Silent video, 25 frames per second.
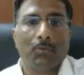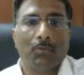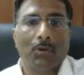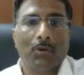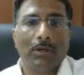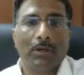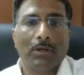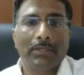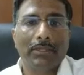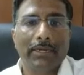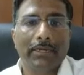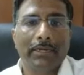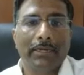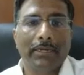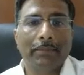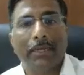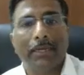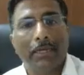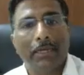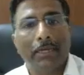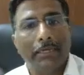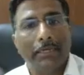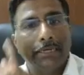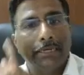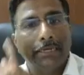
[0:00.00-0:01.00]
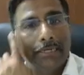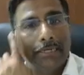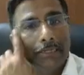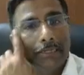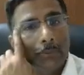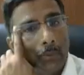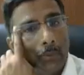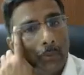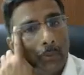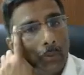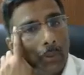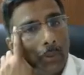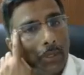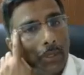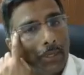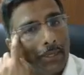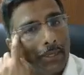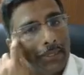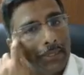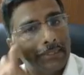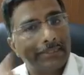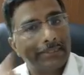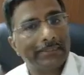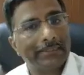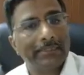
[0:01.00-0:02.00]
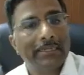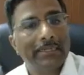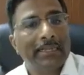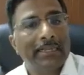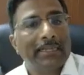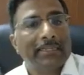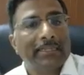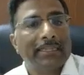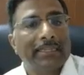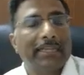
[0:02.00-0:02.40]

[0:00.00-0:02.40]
what they typically do is